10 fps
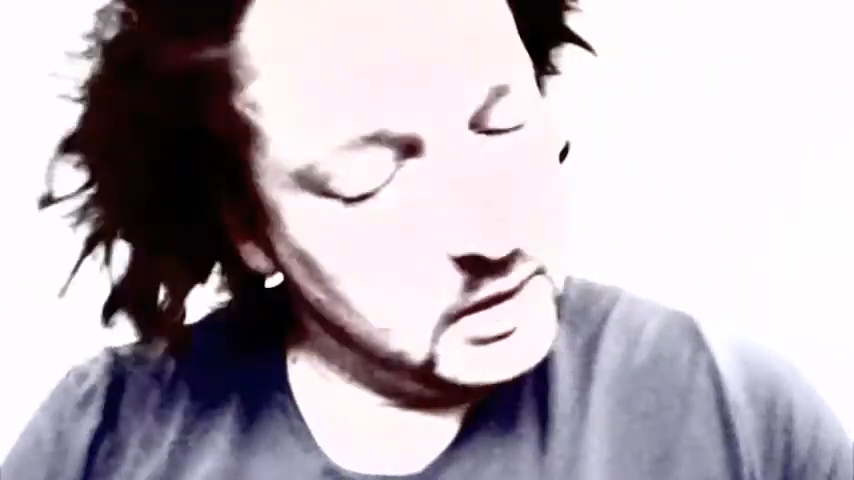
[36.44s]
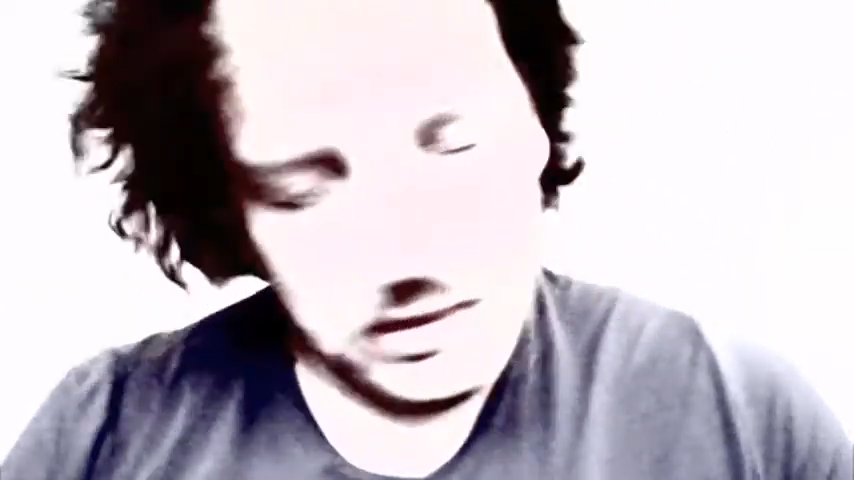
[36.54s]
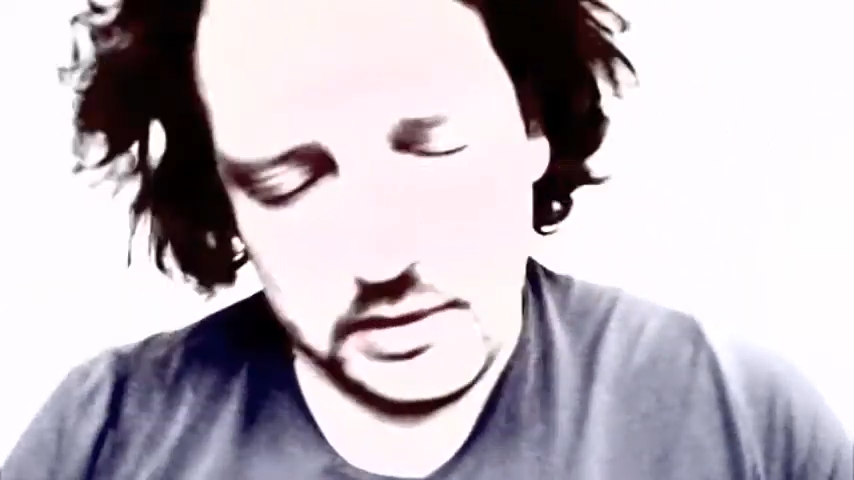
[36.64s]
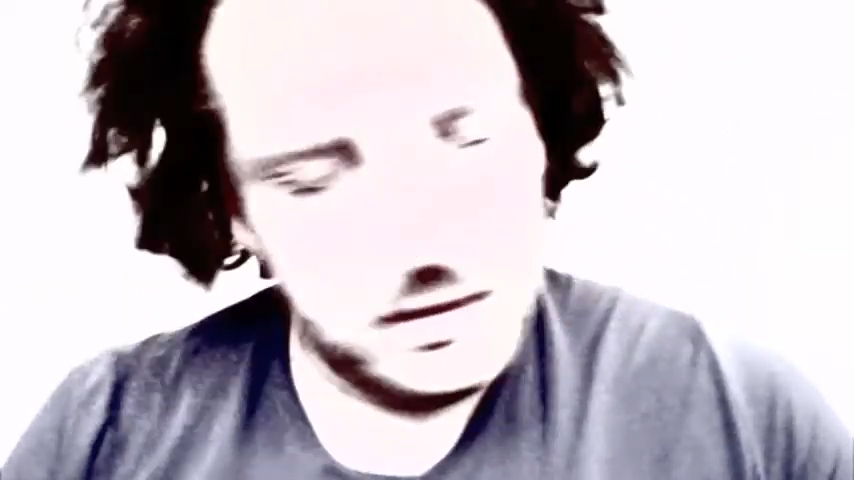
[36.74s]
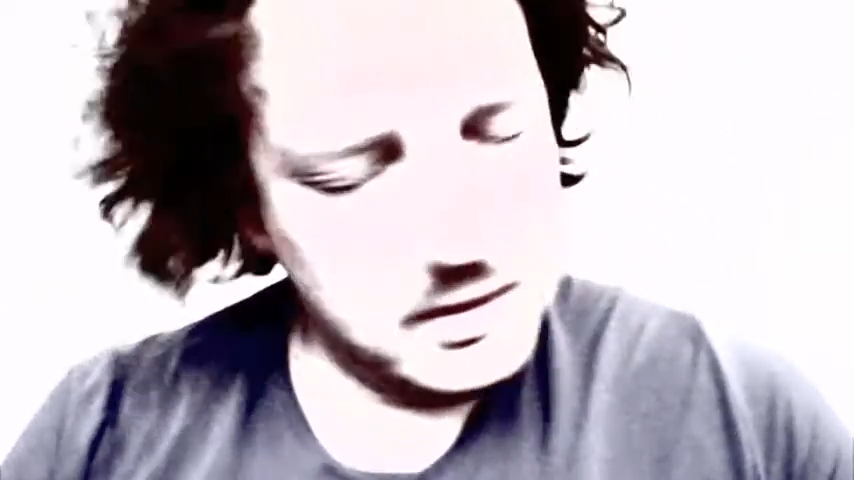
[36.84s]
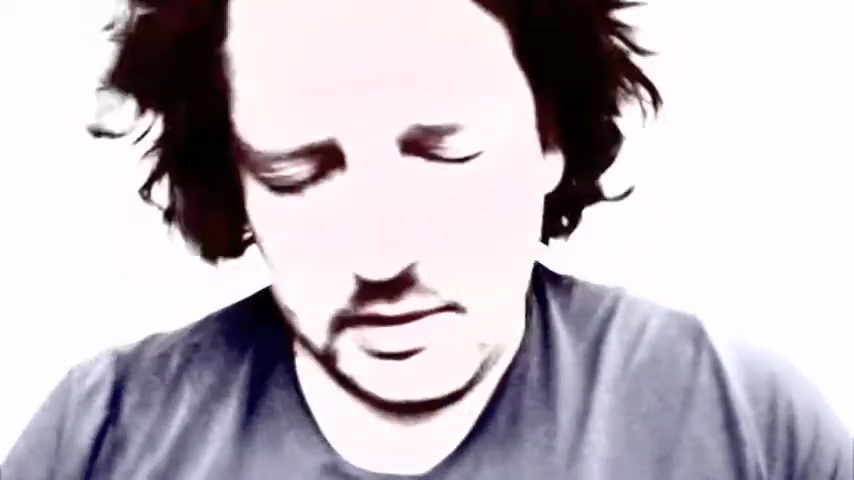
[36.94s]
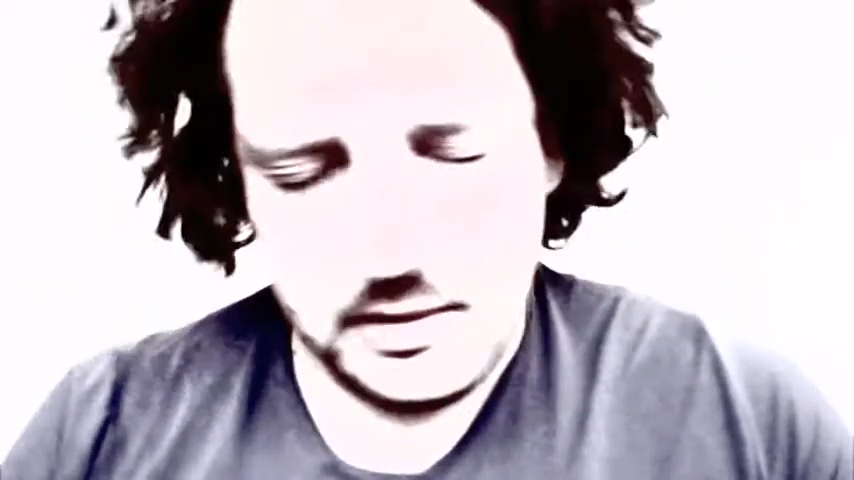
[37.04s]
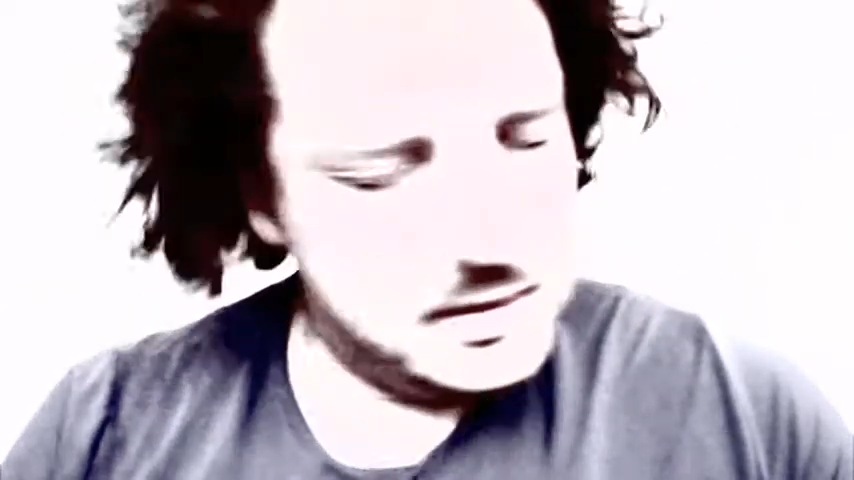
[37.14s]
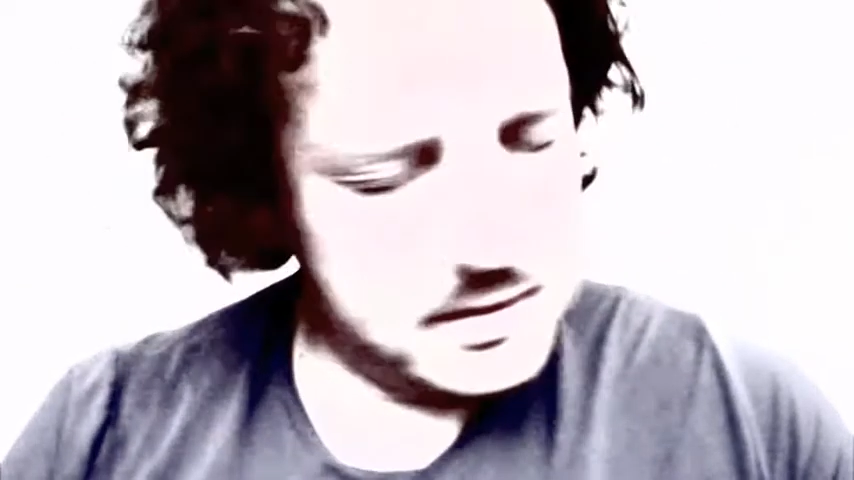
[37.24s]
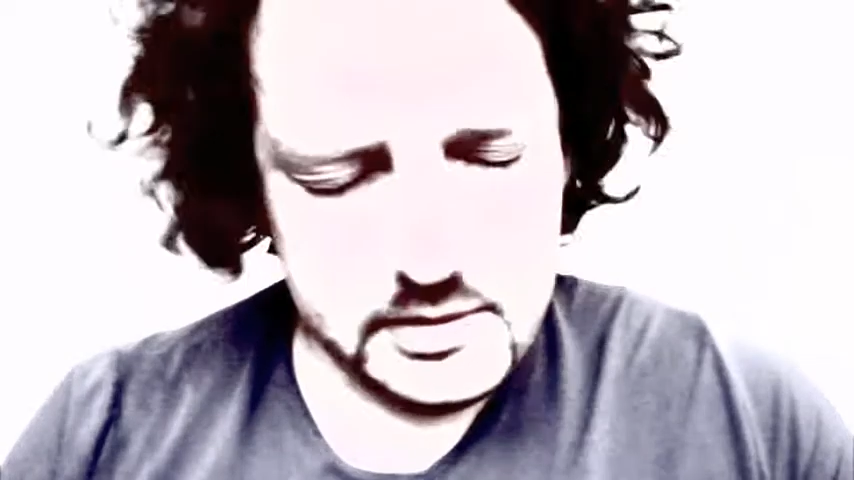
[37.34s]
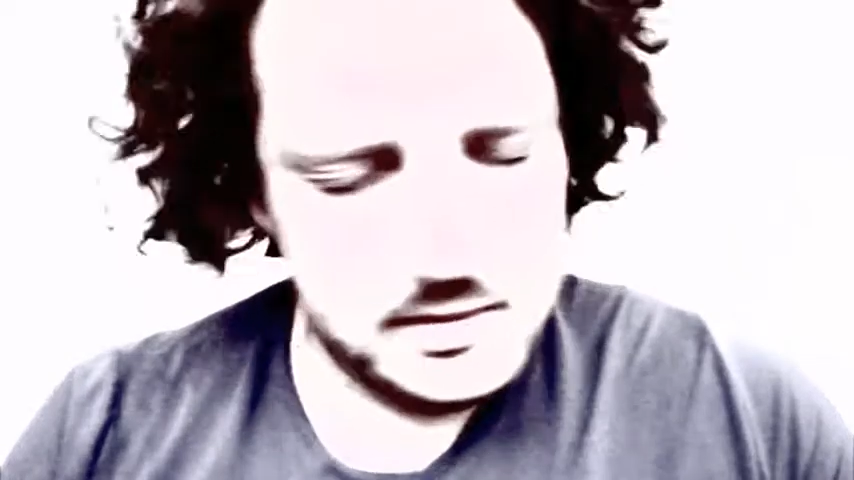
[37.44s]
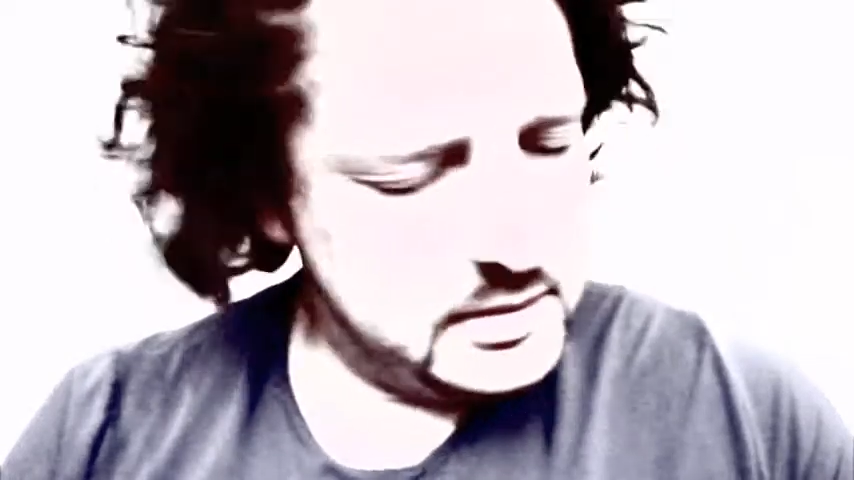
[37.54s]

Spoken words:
My head's real fuzzy.